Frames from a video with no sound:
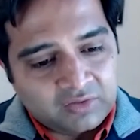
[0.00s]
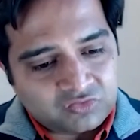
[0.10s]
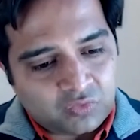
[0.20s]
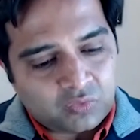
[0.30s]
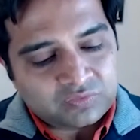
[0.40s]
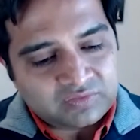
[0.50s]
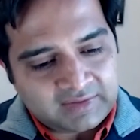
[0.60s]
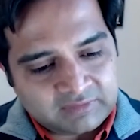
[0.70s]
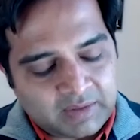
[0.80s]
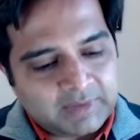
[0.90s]
So
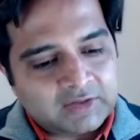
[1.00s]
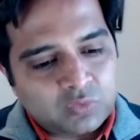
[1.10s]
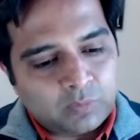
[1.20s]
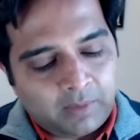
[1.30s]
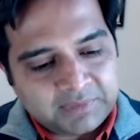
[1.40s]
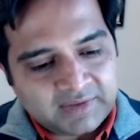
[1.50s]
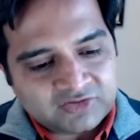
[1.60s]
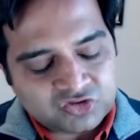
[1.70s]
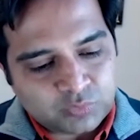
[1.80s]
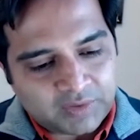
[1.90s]
these may be the two
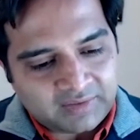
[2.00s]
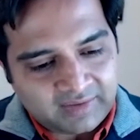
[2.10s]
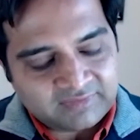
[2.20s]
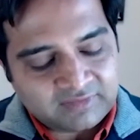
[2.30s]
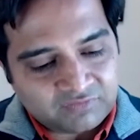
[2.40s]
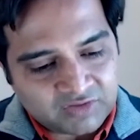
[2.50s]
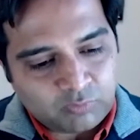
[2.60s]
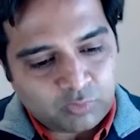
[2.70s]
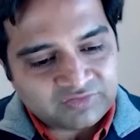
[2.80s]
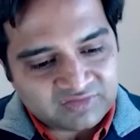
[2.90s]
populations where intensive
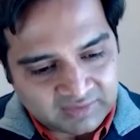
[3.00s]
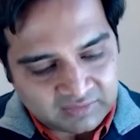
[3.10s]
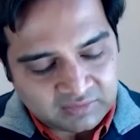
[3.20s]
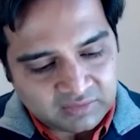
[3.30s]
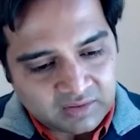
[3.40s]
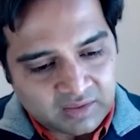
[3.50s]
chemo is still